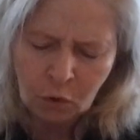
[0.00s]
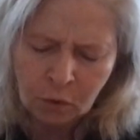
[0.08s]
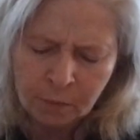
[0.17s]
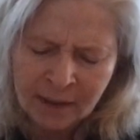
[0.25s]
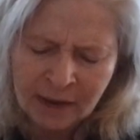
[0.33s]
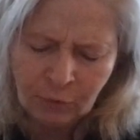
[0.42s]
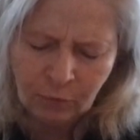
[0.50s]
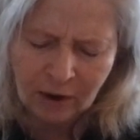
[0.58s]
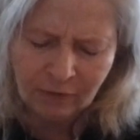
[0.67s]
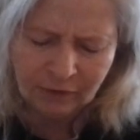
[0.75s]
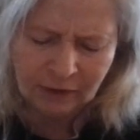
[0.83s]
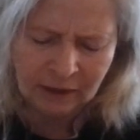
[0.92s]
or made
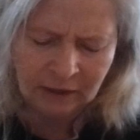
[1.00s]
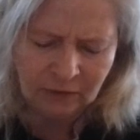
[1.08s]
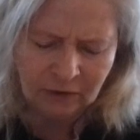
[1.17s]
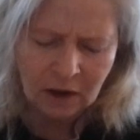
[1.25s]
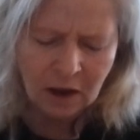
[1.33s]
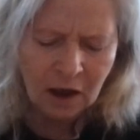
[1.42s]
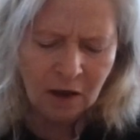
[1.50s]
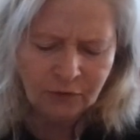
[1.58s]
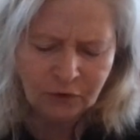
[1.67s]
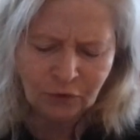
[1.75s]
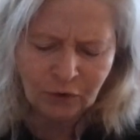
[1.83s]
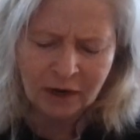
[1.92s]
revelings
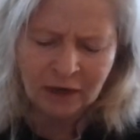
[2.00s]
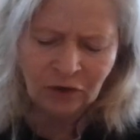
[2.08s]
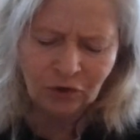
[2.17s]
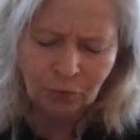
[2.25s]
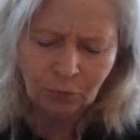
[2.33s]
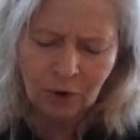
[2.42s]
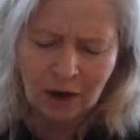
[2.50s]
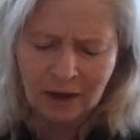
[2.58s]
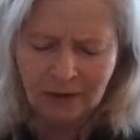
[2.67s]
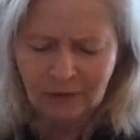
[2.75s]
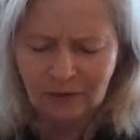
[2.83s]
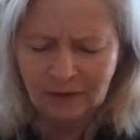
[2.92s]
of strange
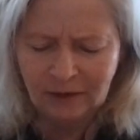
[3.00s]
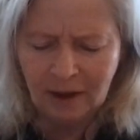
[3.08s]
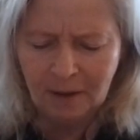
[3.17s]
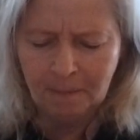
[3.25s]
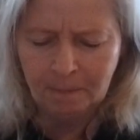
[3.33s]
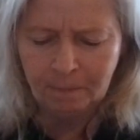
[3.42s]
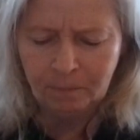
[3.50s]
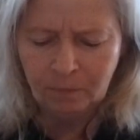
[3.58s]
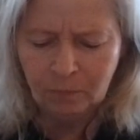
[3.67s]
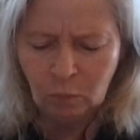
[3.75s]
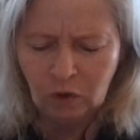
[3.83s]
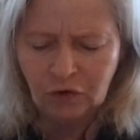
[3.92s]
rites, yeah,
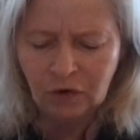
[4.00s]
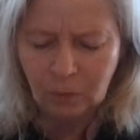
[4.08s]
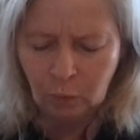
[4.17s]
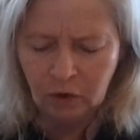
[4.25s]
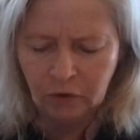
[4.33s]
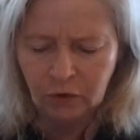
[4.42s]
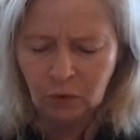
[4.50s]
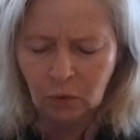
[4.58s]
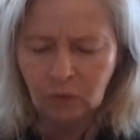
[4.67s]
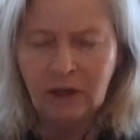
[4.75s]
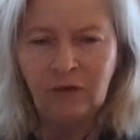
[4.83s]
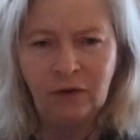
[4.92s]
which we're
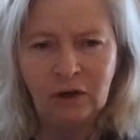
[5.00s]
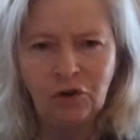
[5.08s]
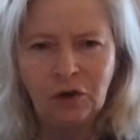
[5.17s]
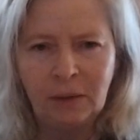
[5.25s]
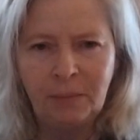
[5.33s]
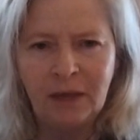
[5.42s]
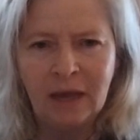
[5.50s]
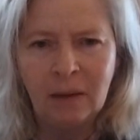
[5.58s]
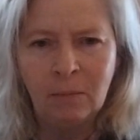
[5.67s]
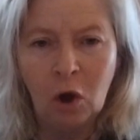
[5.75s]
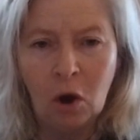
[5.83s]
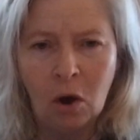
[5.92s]
told eventually
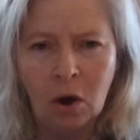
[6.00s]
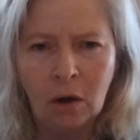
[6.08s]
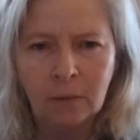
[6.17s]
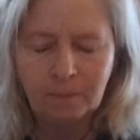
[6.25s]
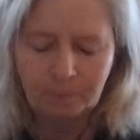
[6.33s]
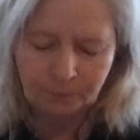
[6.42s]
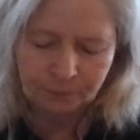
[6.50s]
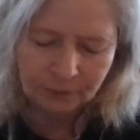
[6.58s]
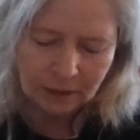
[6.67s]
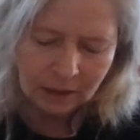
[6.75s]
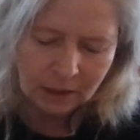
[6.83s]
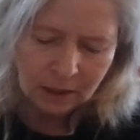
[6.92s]
became law,
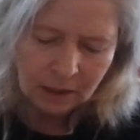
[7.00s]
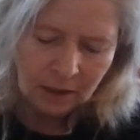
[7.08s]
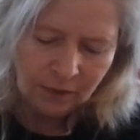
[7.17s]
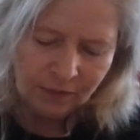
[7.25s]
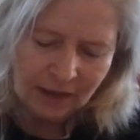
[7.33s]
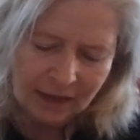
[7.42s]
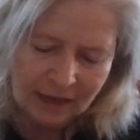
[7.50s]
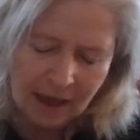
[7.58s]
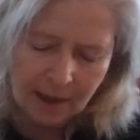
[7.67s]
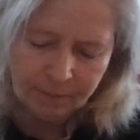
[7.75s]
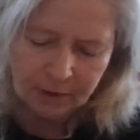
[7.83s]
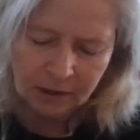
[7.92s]
they
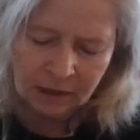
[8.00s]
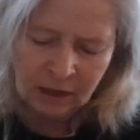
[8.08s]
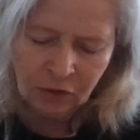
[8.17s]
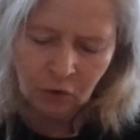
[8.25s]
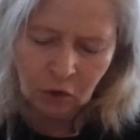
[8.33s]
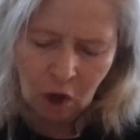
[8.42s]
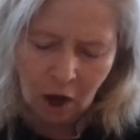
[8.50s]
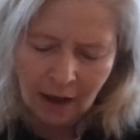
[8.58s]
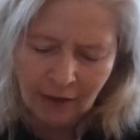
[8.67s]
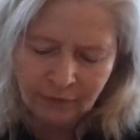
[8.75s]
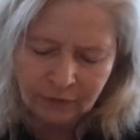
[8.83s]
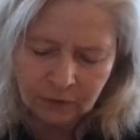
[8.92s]
kept neither
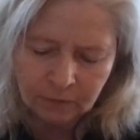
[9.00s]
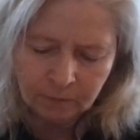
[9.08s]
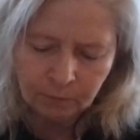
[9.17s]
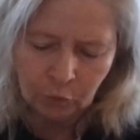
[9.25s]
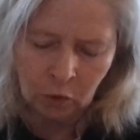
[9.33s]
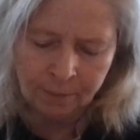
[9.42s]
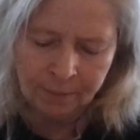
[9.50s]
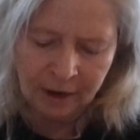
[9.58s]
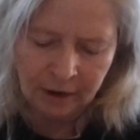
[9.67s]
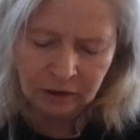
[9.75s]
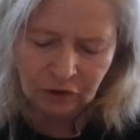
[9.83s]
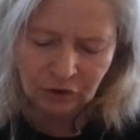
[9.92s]
lives nor
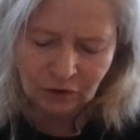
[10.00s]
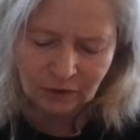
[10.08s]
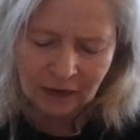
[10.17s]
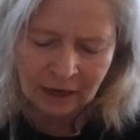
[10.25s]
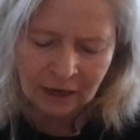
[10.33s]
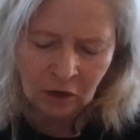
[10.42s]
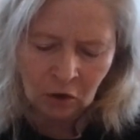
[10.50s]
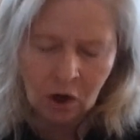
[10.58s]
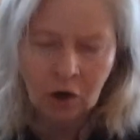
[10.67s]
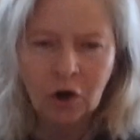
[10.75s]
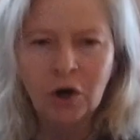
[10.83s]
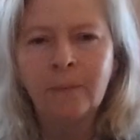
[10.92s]
marriages any
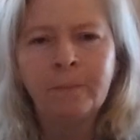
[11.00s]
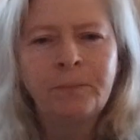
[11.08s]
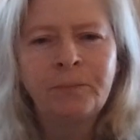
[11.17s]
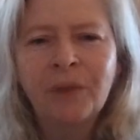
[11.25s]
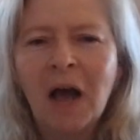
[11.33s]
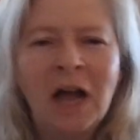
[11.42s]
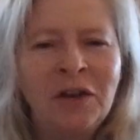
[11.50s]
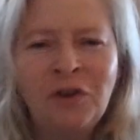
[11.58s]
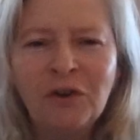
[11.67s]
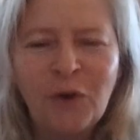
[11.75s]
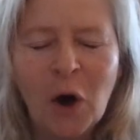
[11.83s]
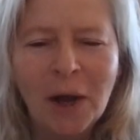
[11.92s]
longer
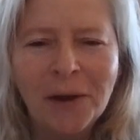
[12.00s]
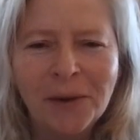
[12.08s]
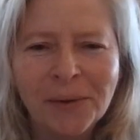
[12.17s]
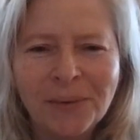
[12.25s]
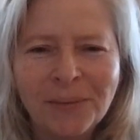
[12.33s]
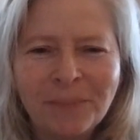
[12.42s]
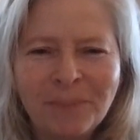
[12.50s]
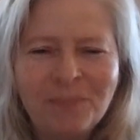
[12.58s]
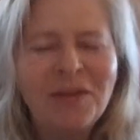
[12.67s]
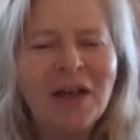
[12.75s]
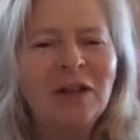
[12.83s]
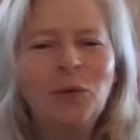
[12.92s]
undefiled.
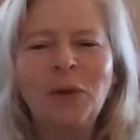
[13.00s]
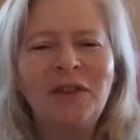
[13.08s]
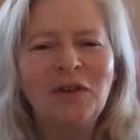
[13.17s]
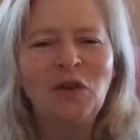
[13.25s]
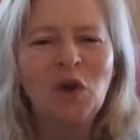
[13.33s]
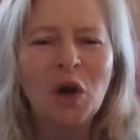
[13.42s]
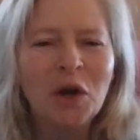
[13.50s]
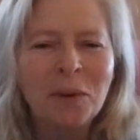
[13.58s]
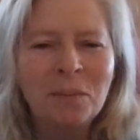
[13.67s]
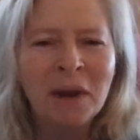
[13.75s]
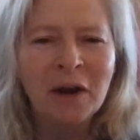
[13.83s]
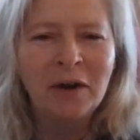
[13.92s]
That's what this
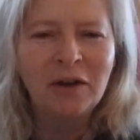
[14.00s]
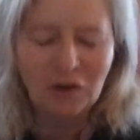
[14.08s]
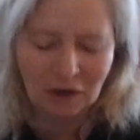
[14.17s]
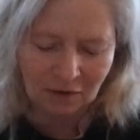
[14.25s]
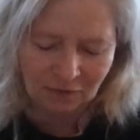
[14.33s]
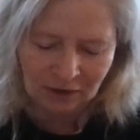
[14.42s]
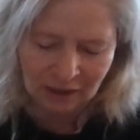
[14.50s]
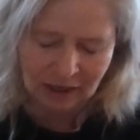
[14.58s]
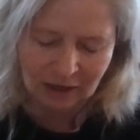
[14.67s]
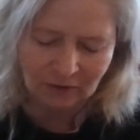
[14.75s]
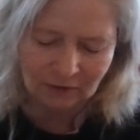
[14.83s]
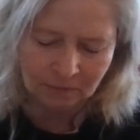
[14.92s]
current marriage
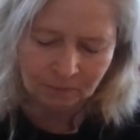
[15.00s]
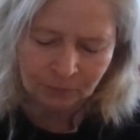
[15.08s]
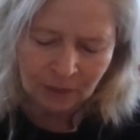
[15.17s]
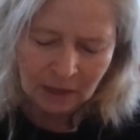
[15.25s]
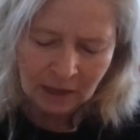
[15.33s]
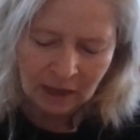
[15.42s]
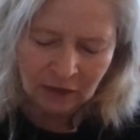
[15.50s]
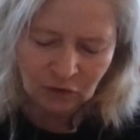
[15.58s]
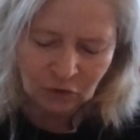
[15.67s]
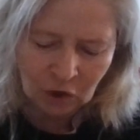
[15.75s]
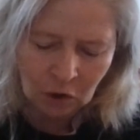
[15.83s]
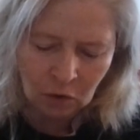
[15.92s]
covenant is.
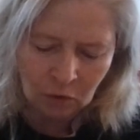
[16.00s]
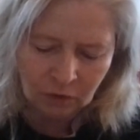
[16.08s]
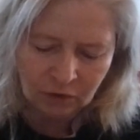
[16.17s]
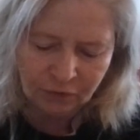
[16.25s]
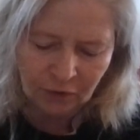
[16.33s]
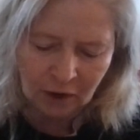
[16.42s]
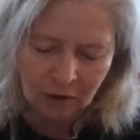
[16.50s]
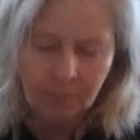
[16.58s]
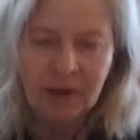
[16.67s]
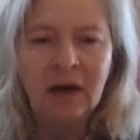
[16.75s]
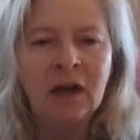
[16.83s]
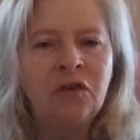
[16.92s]
It's total
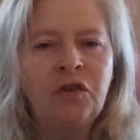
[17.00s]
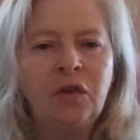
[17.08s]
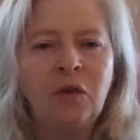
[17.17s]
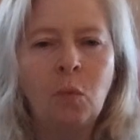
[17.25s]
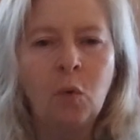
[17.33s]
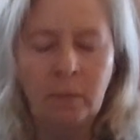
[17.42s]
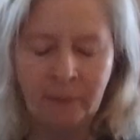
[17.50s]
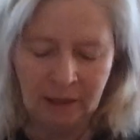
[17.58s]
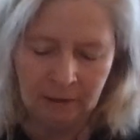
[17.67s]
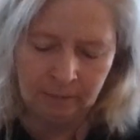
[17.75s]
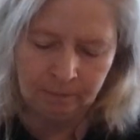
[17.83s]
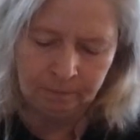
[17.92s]
defilement unto the
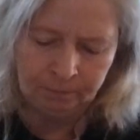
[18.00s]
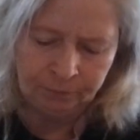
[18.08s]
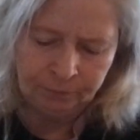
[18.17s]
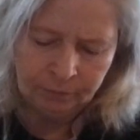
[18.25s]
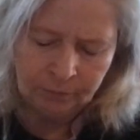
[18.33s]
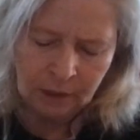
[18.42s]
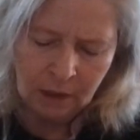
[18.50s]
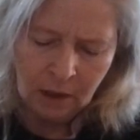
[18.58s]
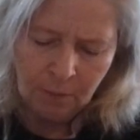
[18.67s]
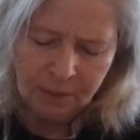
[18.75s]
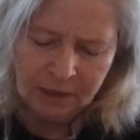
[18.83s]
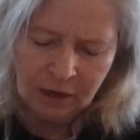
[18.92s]
woman.
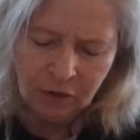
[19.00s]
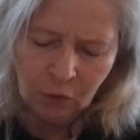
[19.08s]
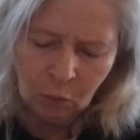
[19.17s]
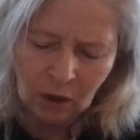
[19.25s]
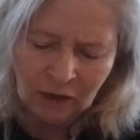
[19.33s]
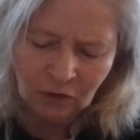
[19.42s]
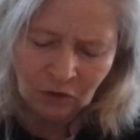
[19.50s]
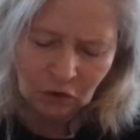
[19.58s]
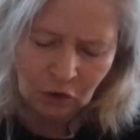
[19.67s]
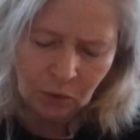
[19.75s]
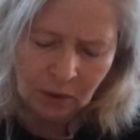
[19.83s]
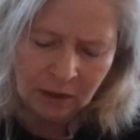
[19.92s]
But either one
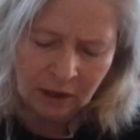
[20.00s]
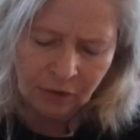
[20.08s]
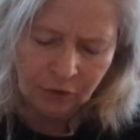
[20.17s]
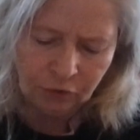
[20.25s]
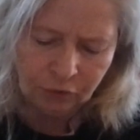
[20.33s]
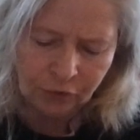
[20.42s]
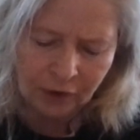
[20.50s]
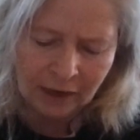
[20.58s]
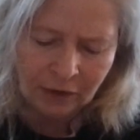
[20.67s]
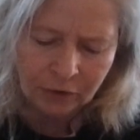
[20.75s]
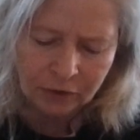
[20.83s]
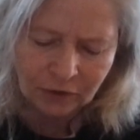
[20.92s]
slew another
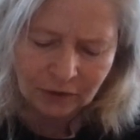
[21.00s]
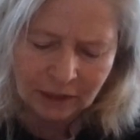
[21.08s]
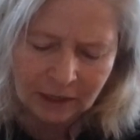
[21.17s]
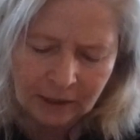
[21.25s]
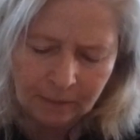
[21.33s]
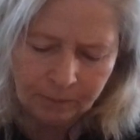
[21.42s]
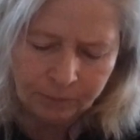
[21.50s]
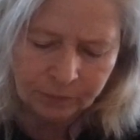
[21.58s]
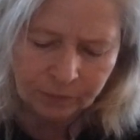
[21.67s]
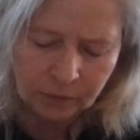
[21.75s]
traitorously,